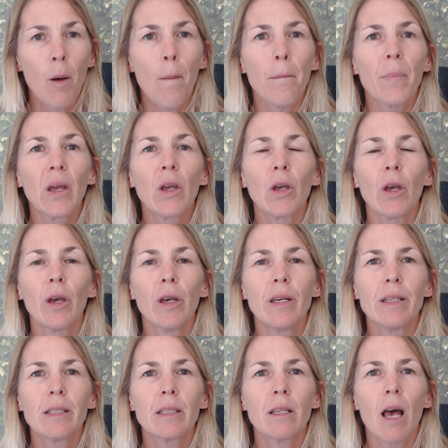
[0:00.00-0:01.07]

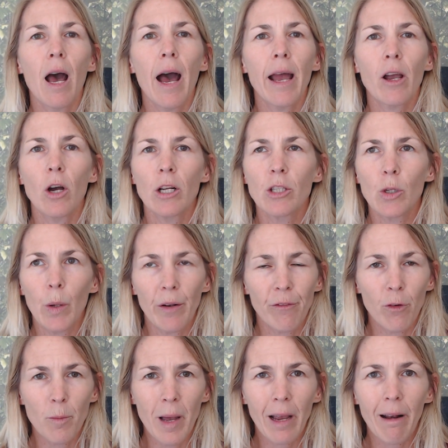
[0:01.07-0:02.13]
Because I can't do it for
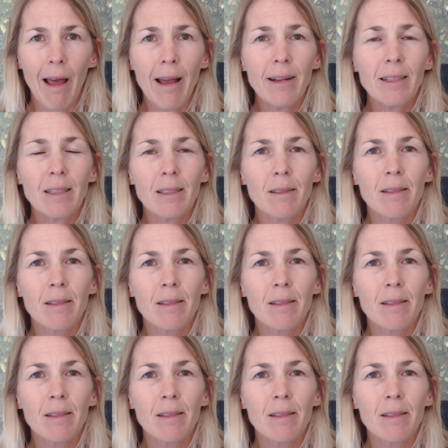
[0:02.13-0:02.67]
my clients.